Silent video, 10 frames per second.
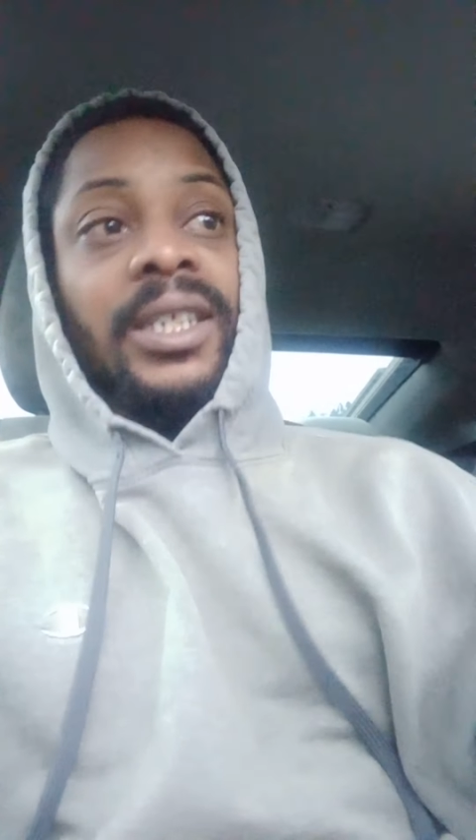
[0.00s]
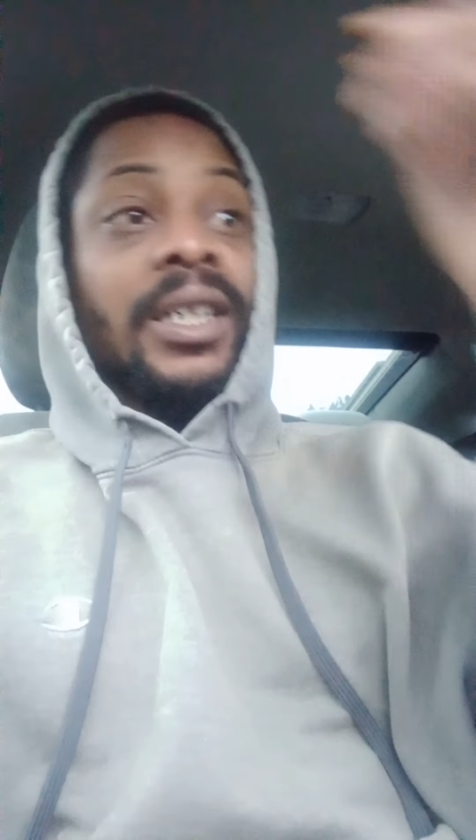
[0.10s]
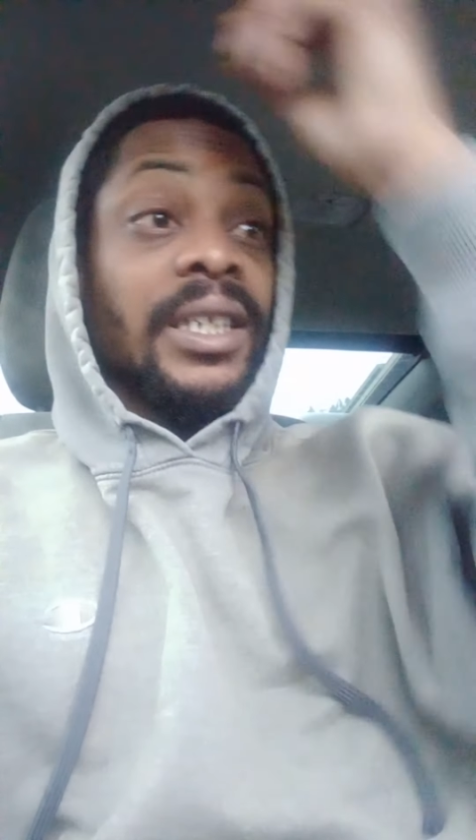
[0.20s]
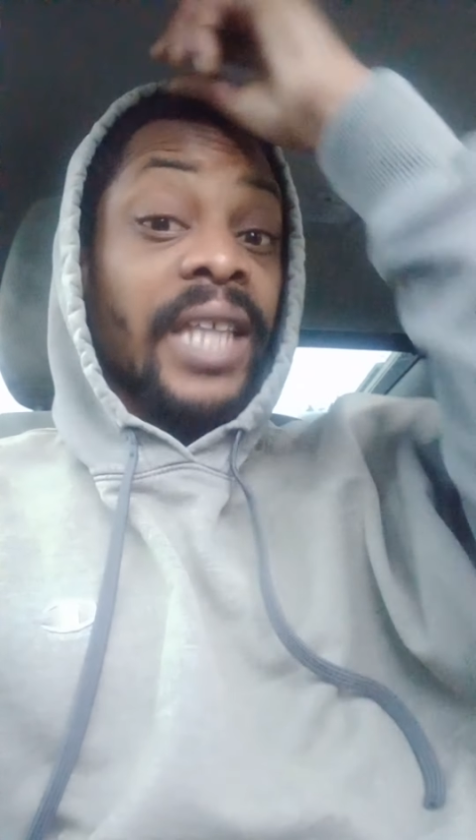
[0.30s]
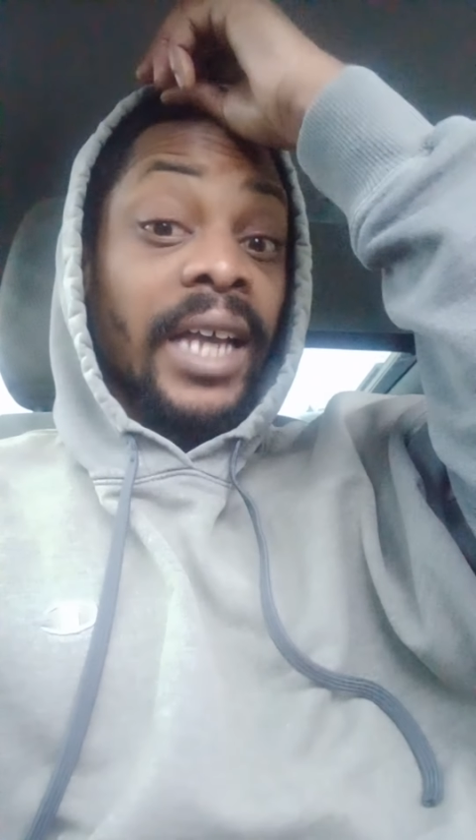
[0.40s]

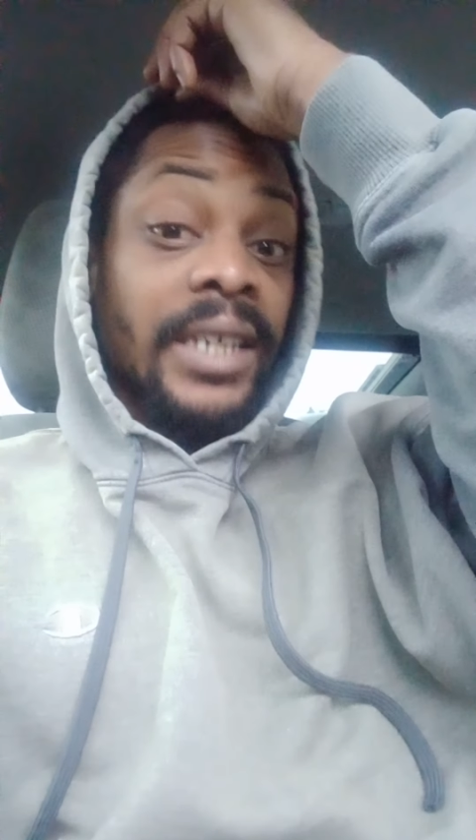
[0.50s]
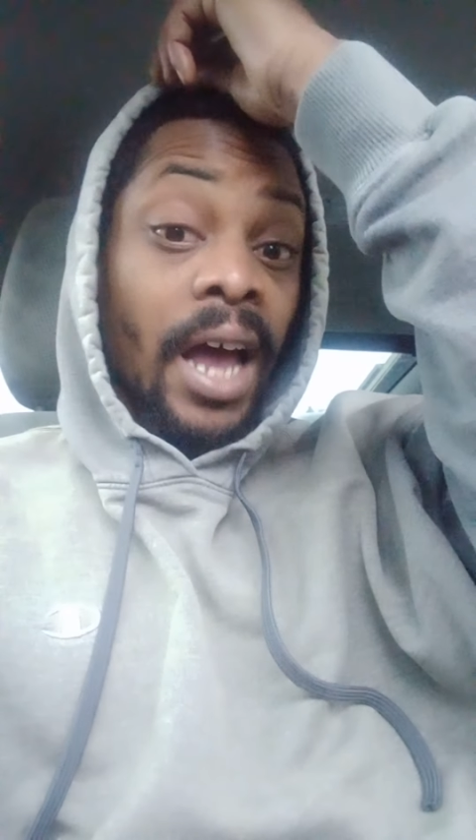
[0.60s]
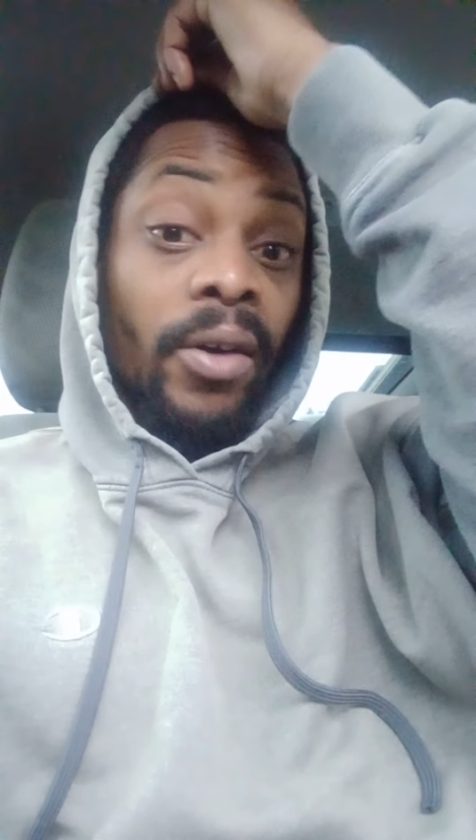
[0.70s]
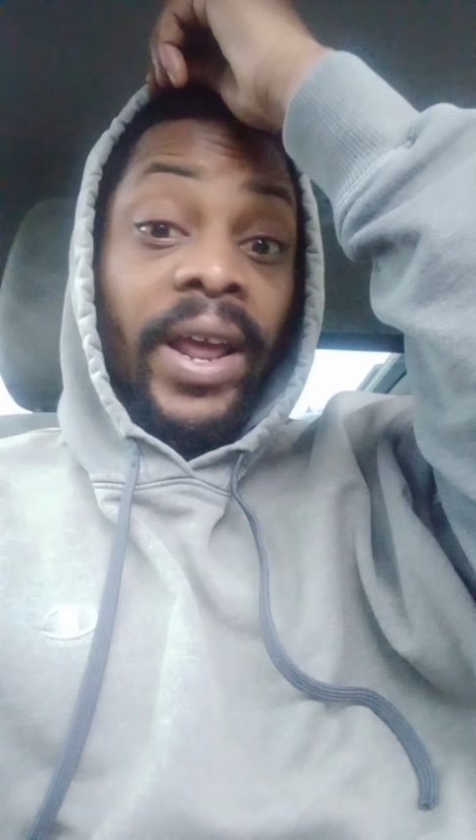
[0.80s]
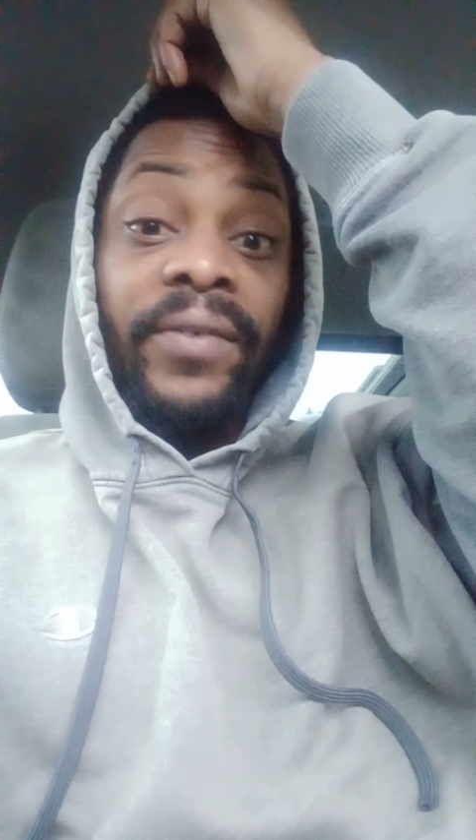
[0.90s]
because that's
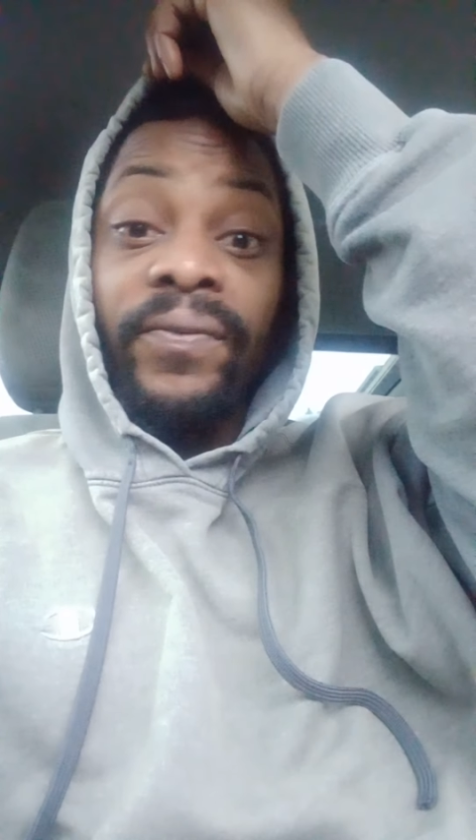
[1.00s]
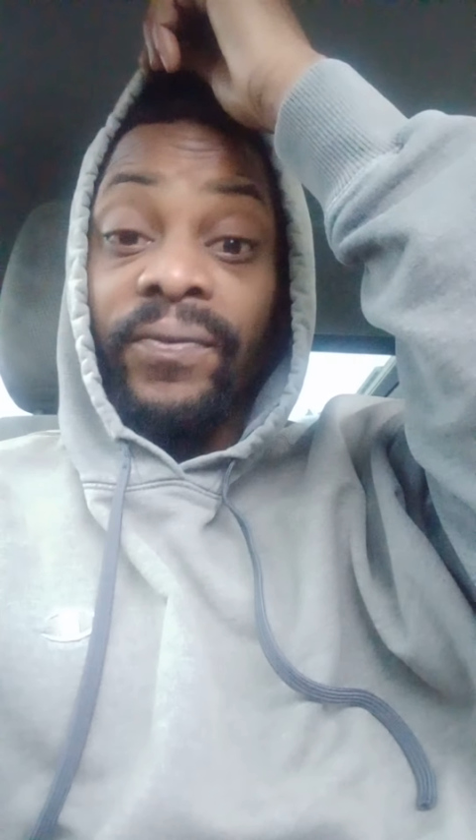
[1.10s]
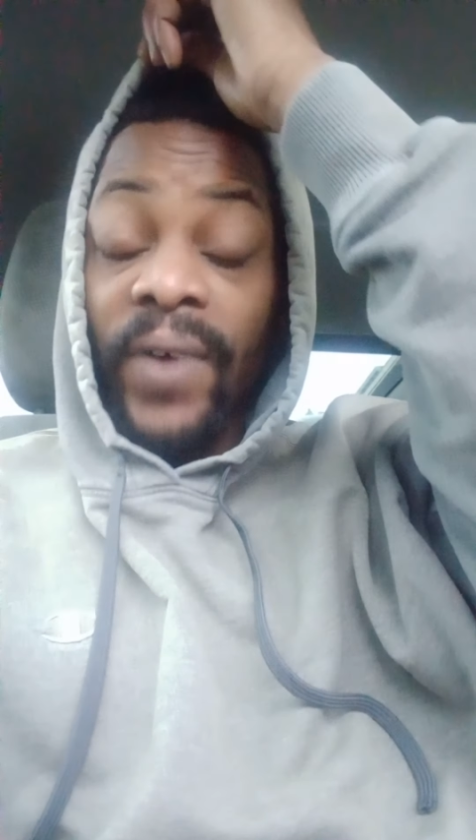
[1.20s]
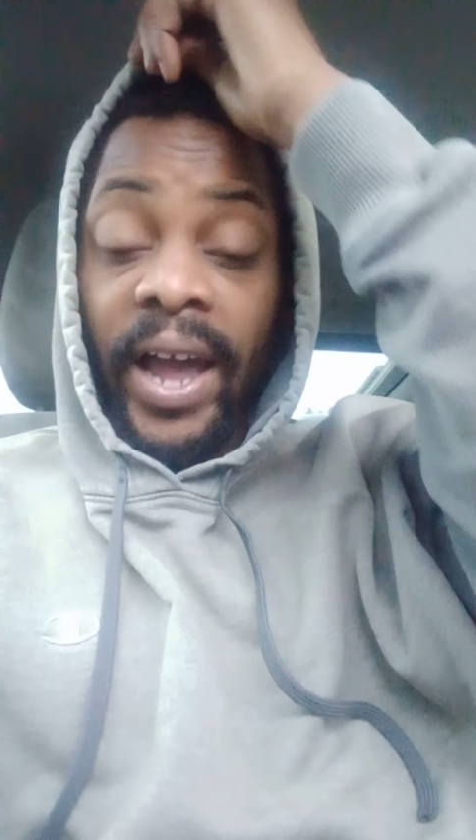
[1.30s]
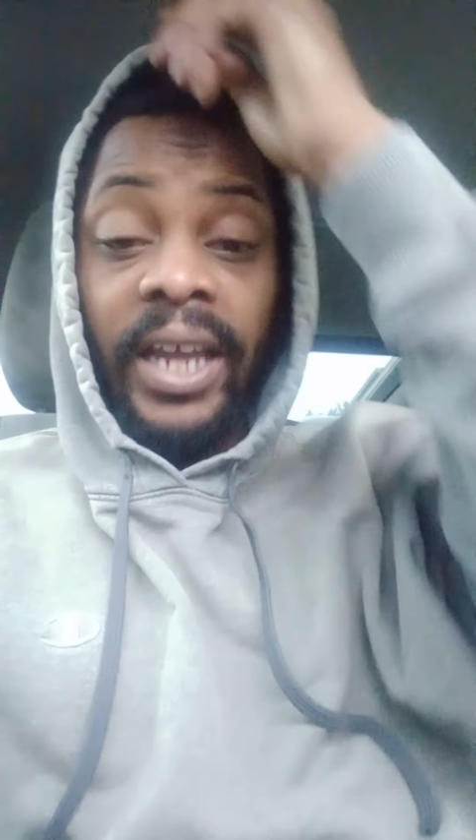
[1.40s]
how they
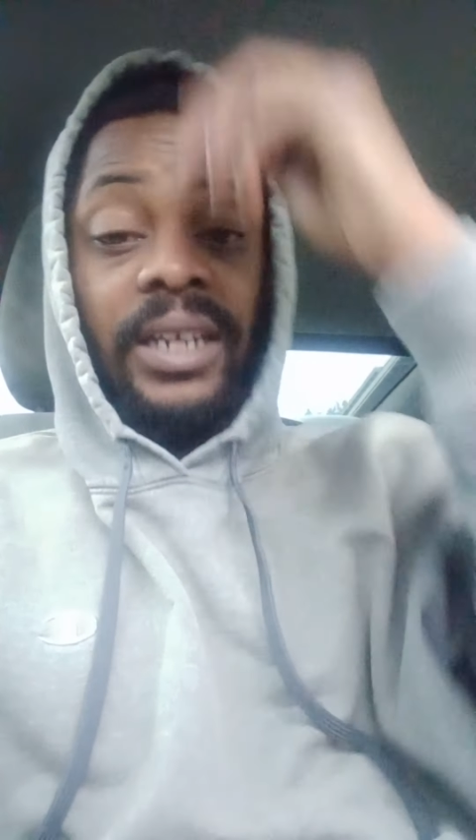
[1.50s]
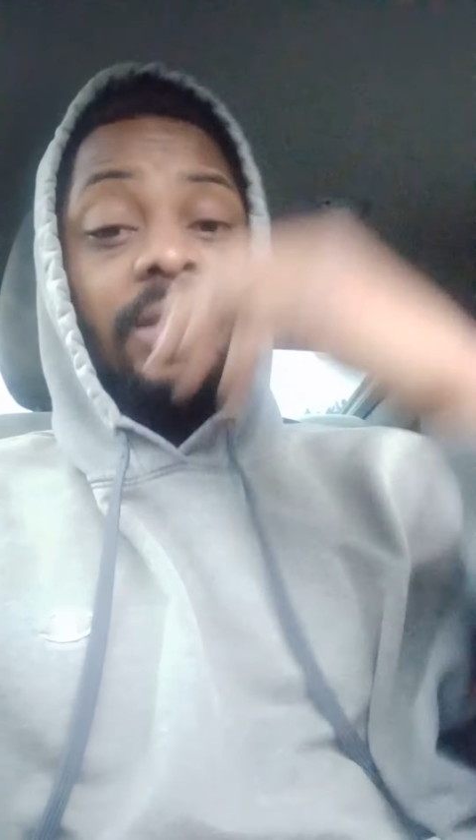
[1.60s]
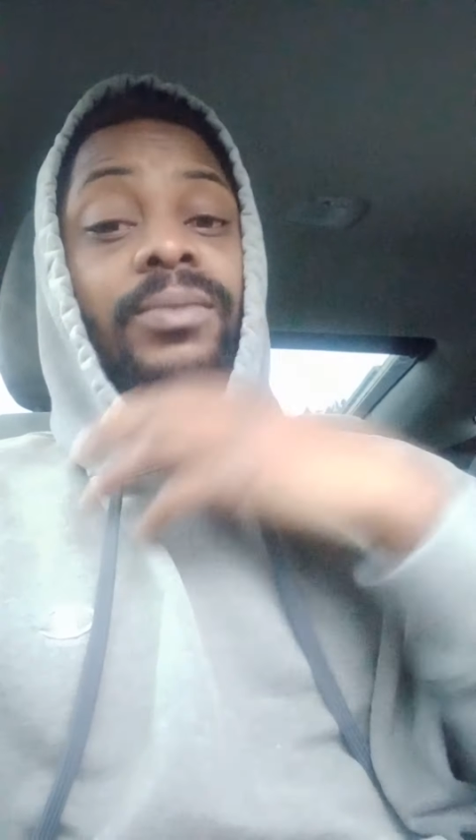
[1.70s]
fight.